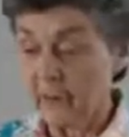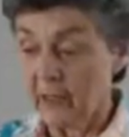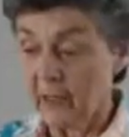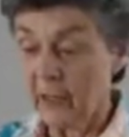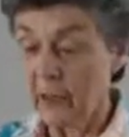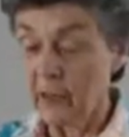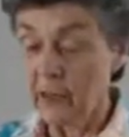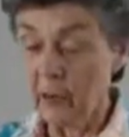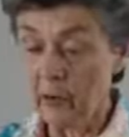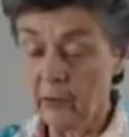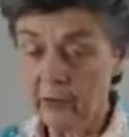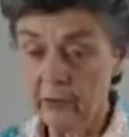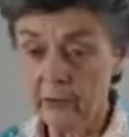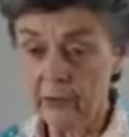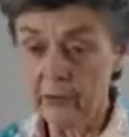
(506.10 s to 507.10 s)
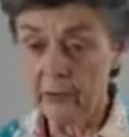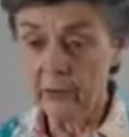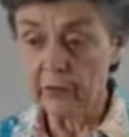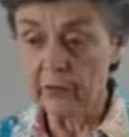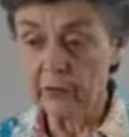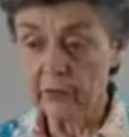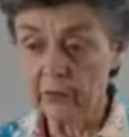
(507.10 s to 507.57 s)
And we also know
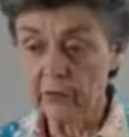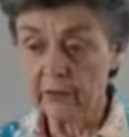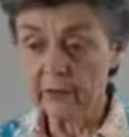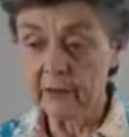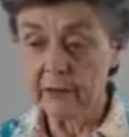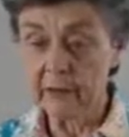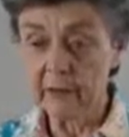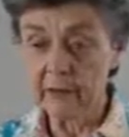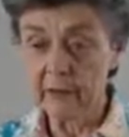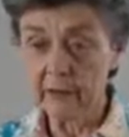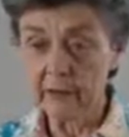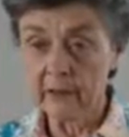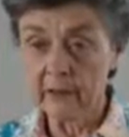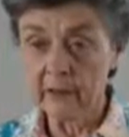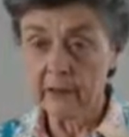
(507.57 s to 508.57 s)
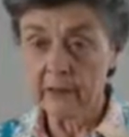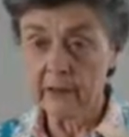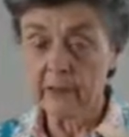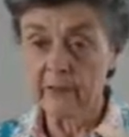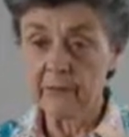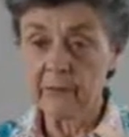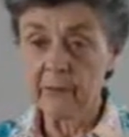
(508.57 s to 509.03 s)
that
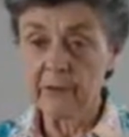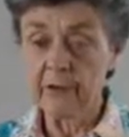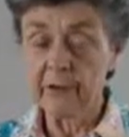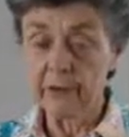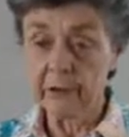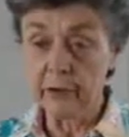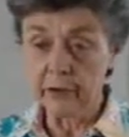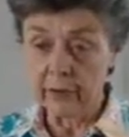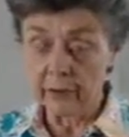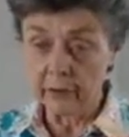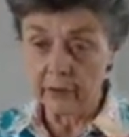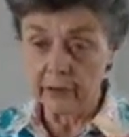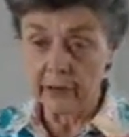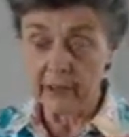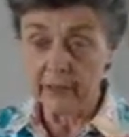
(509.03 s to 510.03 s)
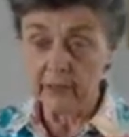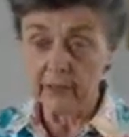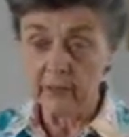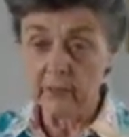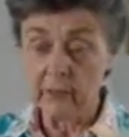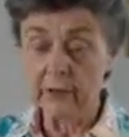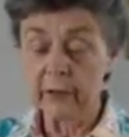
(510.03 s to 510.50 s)
if we do get organic,
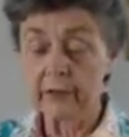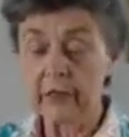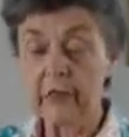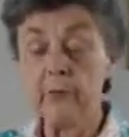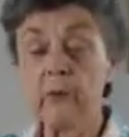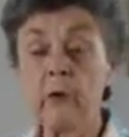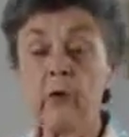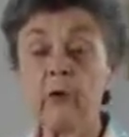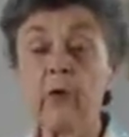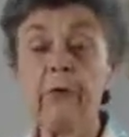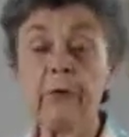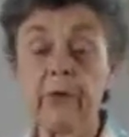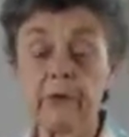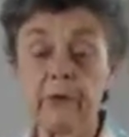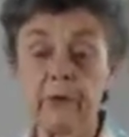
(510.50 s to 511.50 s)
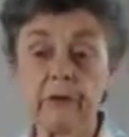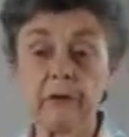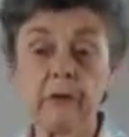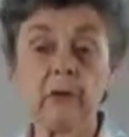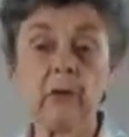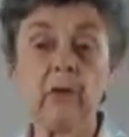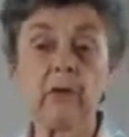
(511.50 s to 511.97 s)
we're getting more minerals,
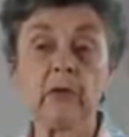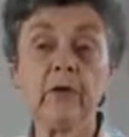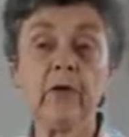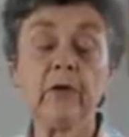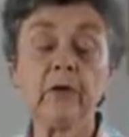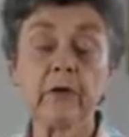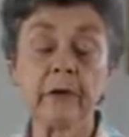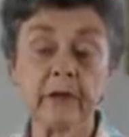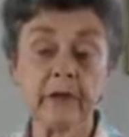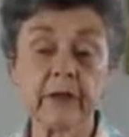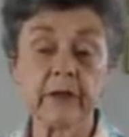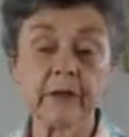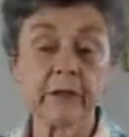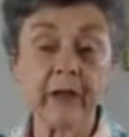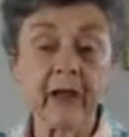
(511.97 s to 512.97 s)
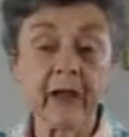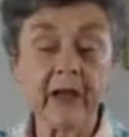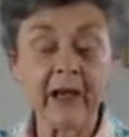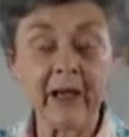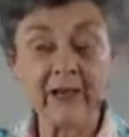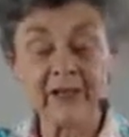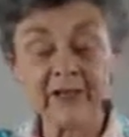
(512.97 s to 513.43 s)
more nutrients. And
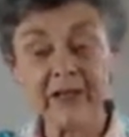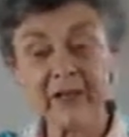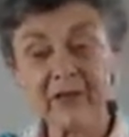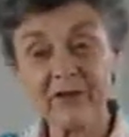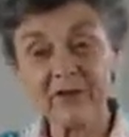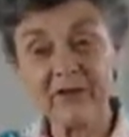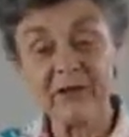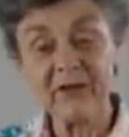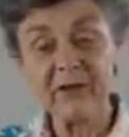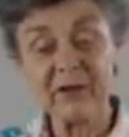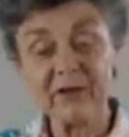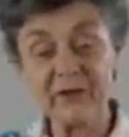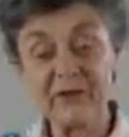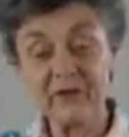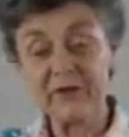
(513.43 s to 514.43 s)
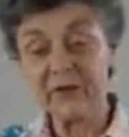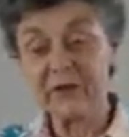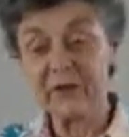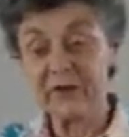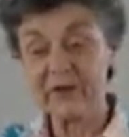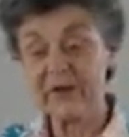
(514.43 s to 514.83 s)
actually, I saw some interesting research